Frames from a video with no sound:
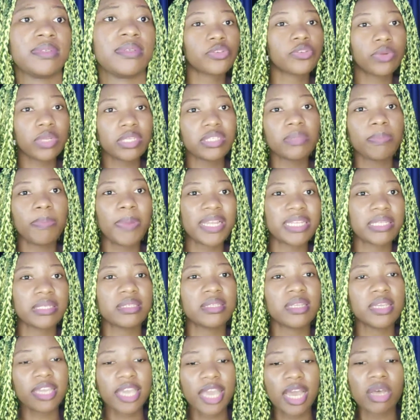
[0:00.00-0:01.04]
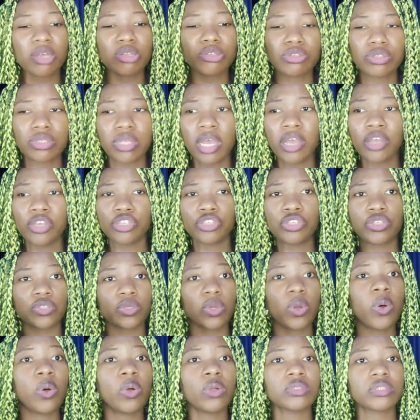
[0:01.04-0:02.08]
The crazy part is the girls
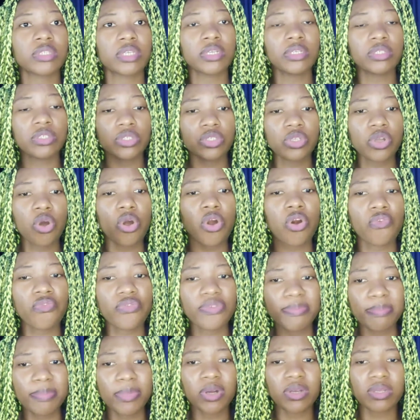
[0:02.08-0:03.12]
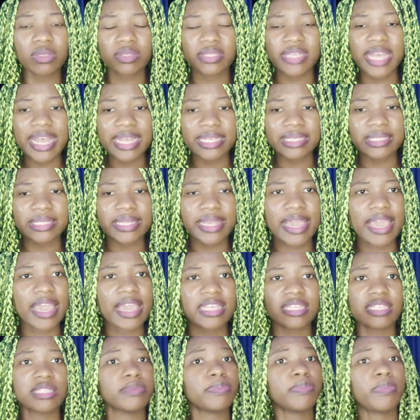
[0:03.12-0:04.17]
showed no remorse as they
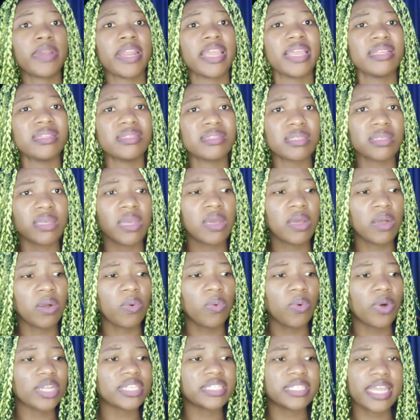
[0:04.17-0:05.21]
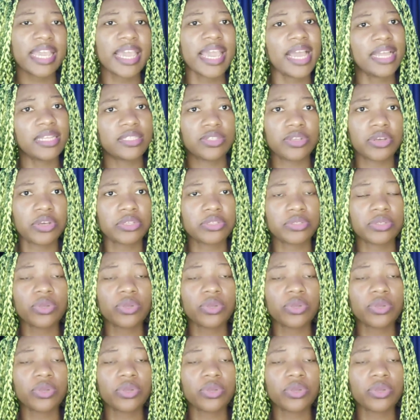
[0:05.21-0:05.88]
explained what they had done.